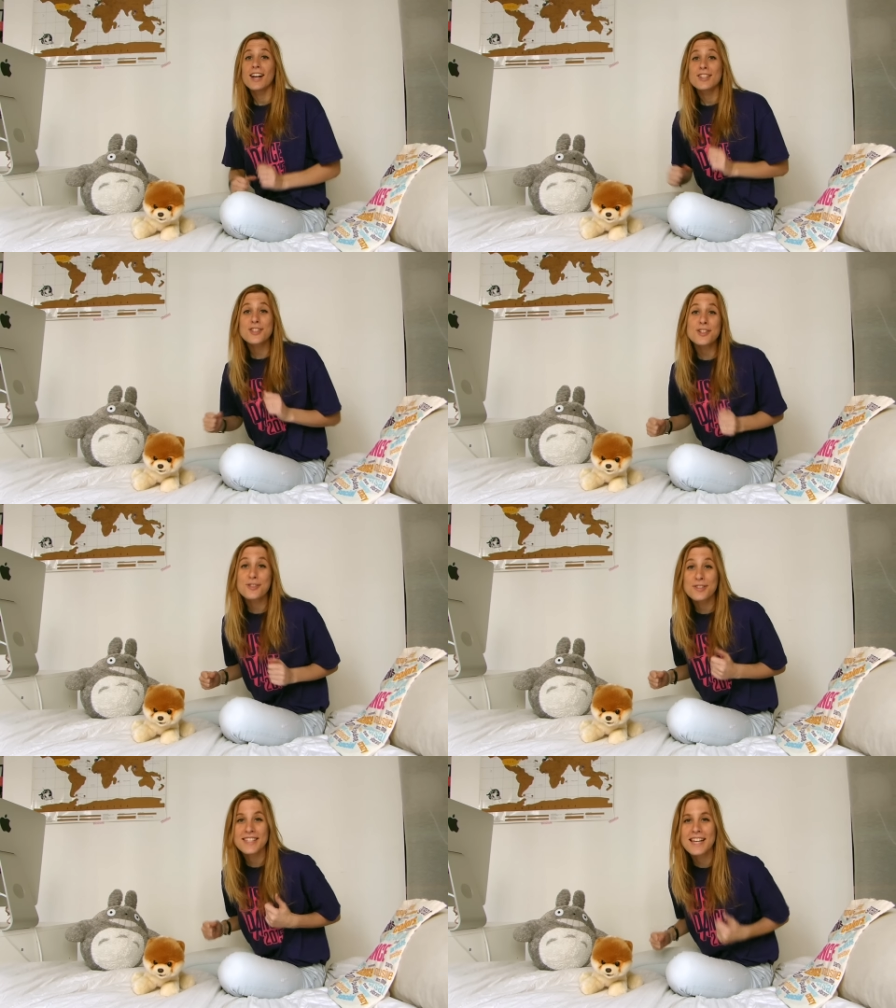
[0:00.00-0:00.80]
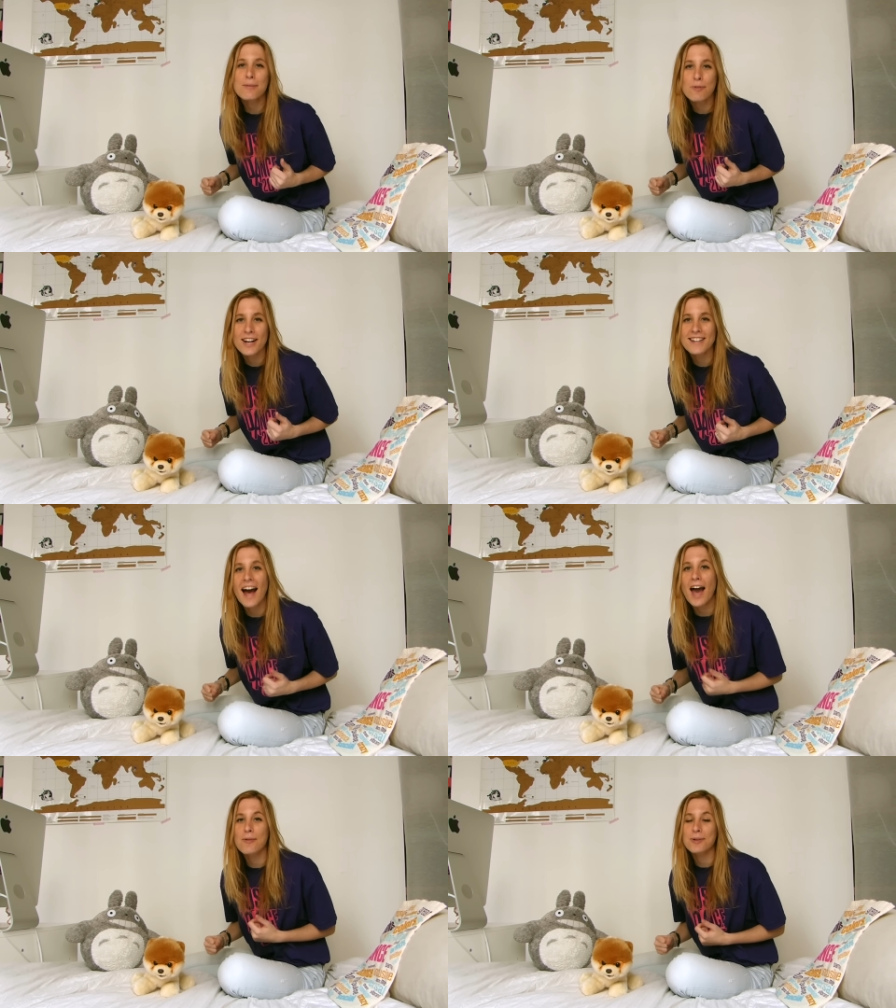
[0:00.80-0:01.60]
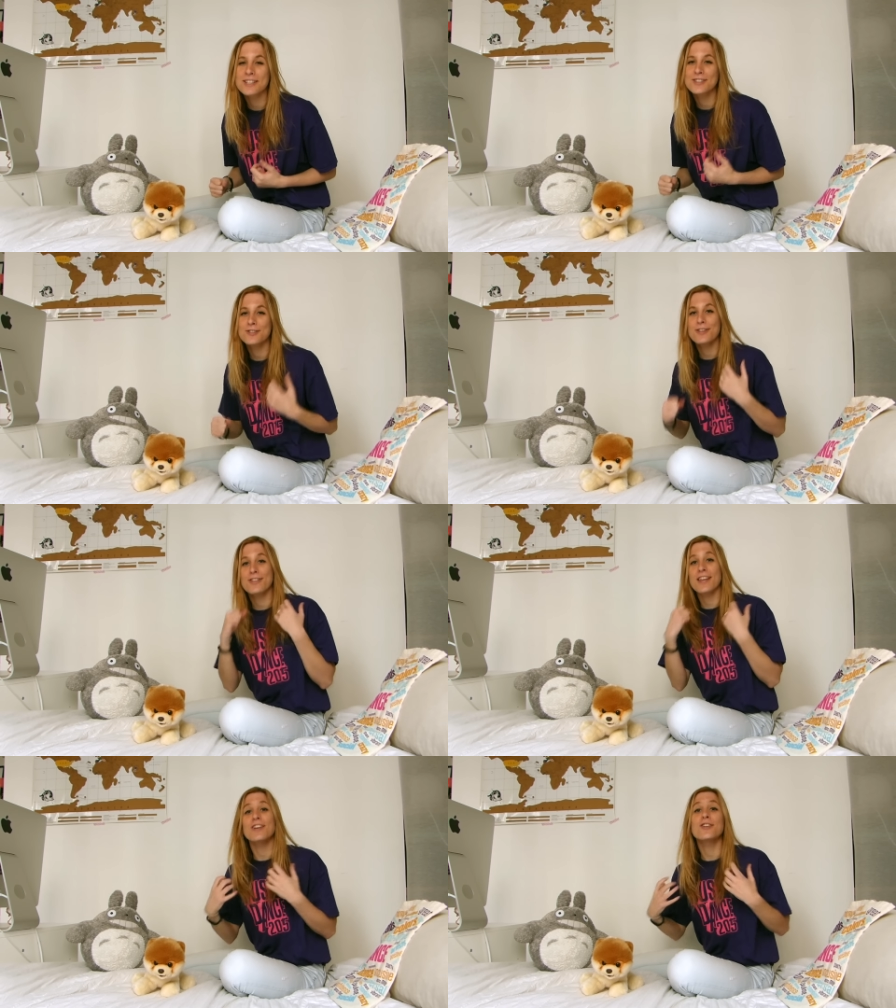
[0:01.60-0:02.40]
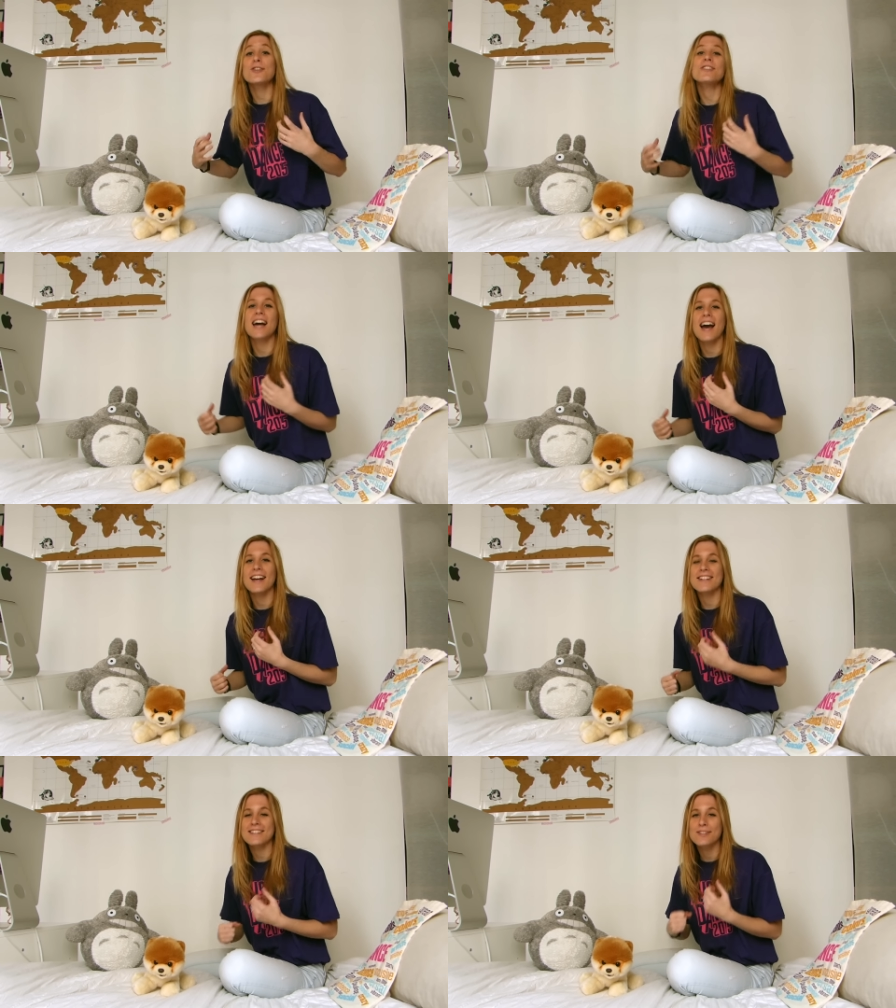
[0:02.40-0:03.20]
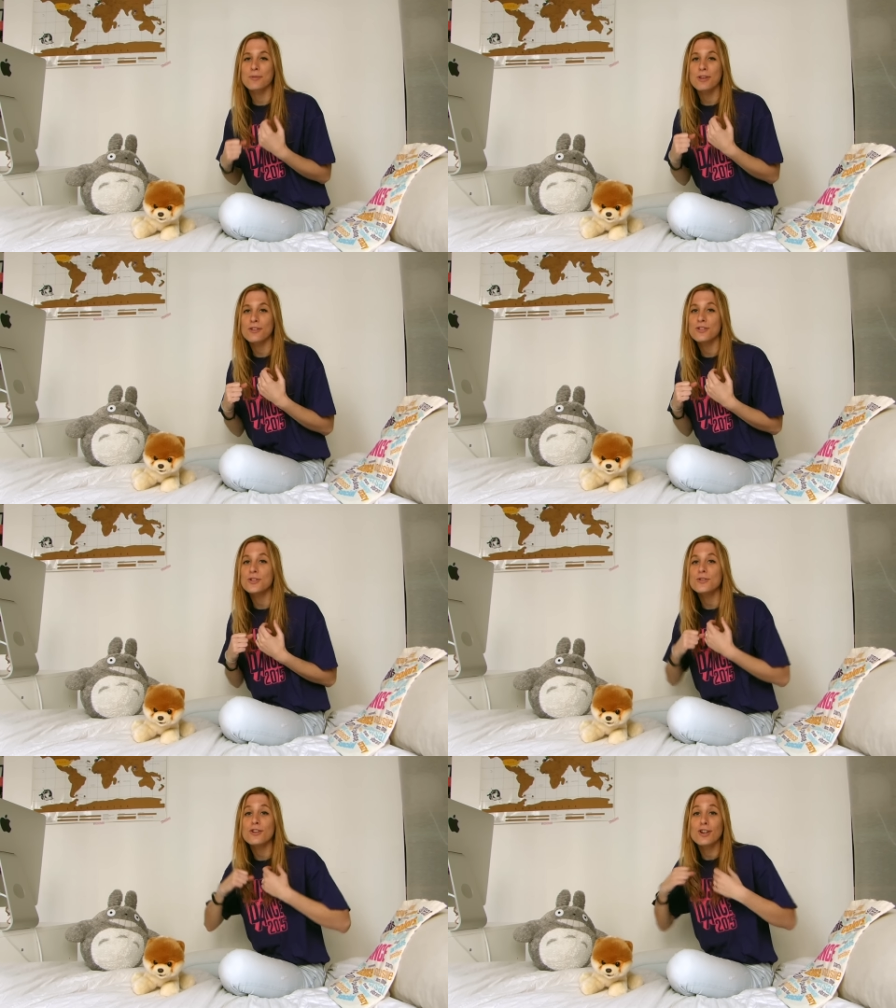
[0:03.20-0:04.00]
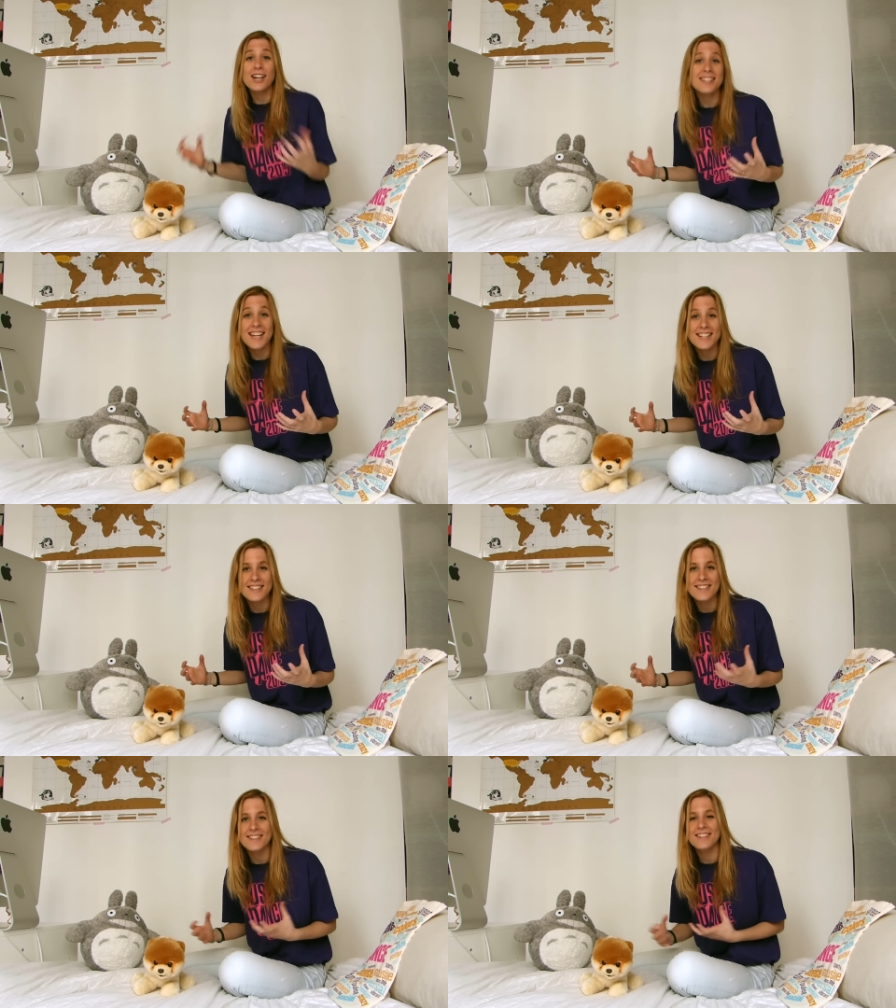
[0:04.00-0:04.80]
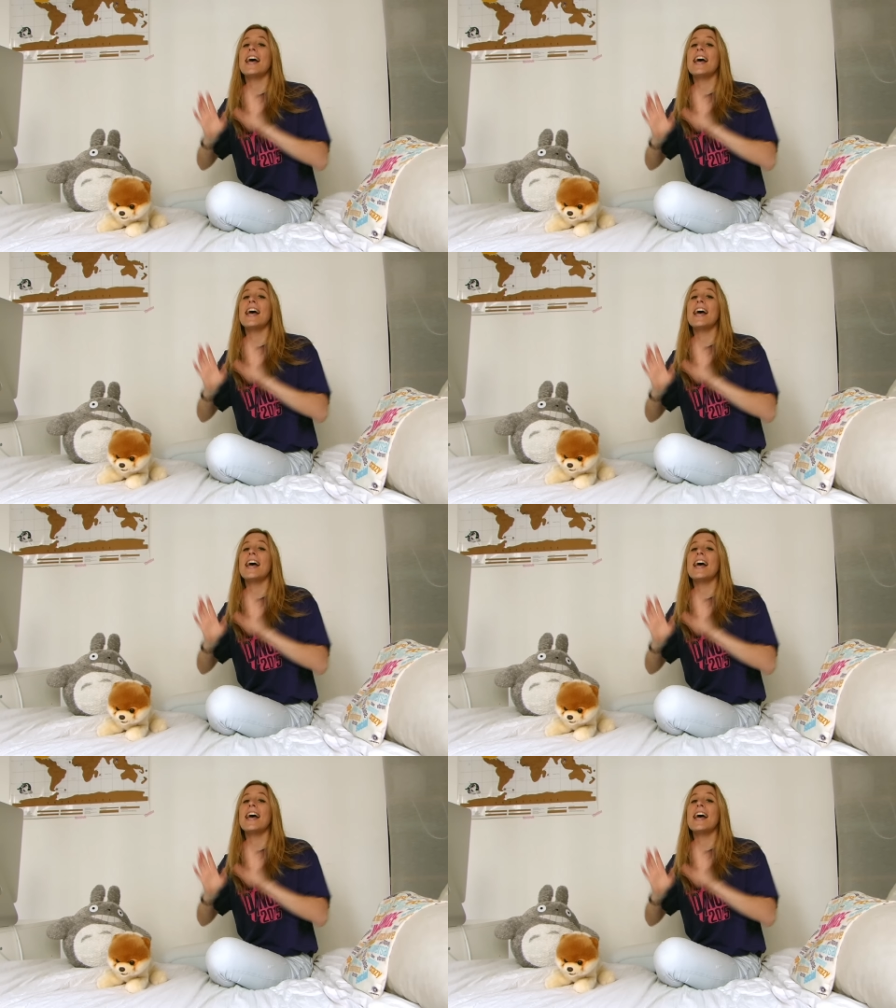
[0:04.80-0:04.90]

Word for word: So to celebrate, I wanted to thank you guys with a new contest